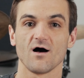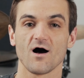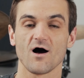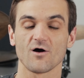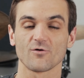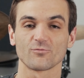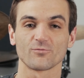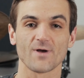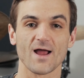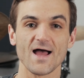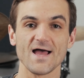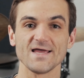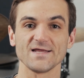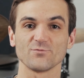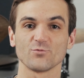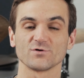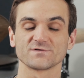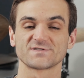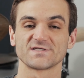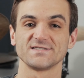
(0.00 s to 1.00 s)
All right,
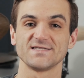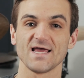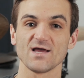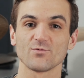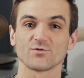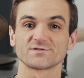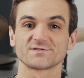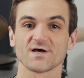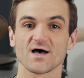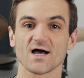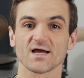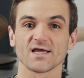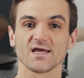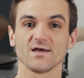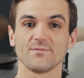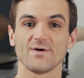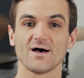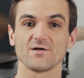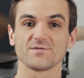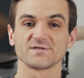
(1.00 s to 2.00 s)
well, today we're talking
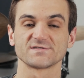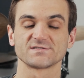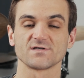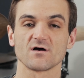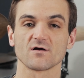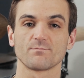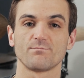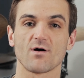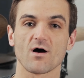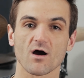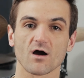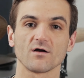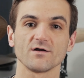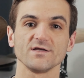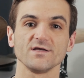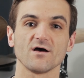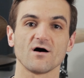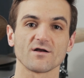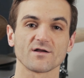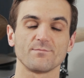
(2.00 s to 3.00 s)
about the song
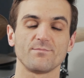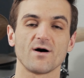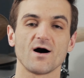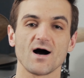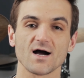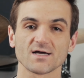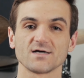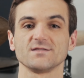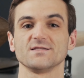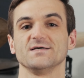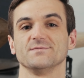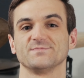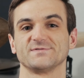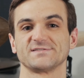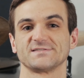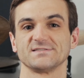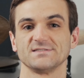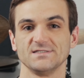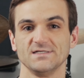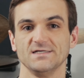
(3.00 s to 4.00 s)
Party on
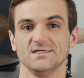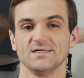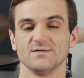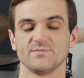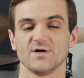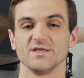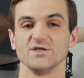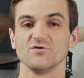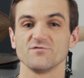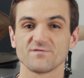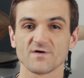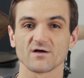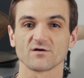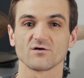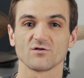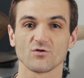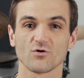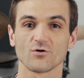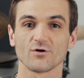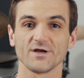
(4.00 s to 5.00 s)
Apocalypse by Newfound
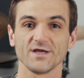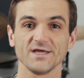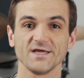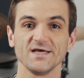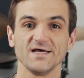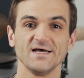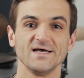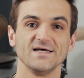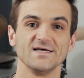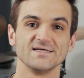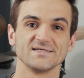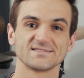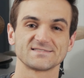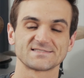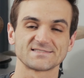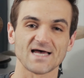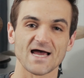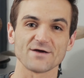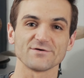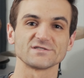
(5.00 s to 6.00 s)
Glory.
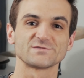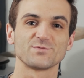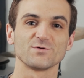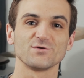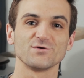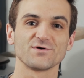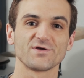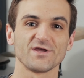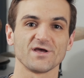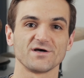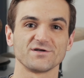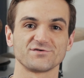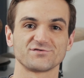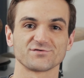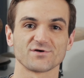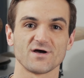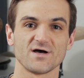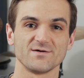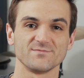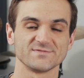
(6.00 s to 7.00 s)
Cyrus Bolooki on
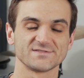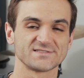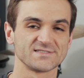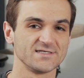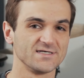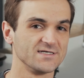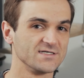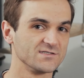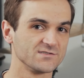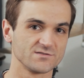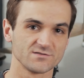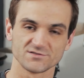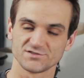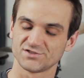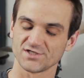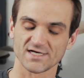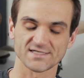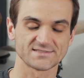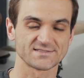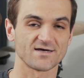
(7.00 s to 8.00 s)
drums,
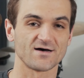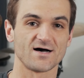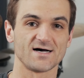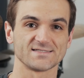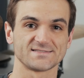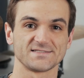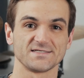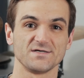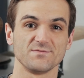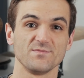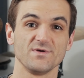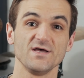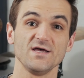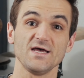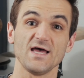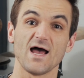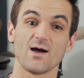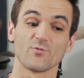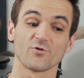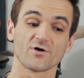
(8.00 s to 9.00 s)
just awesome,
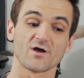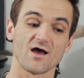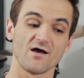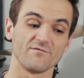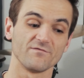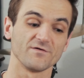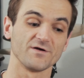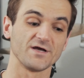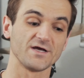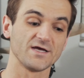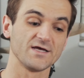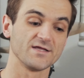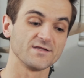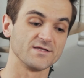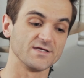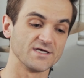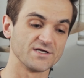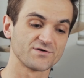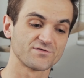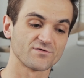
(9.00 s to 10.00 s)
and we're covering
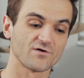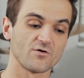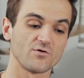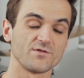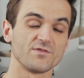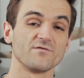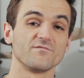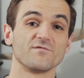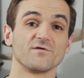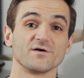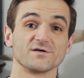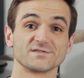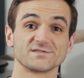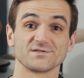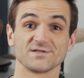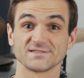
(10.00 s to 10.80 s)
the intro and the verse.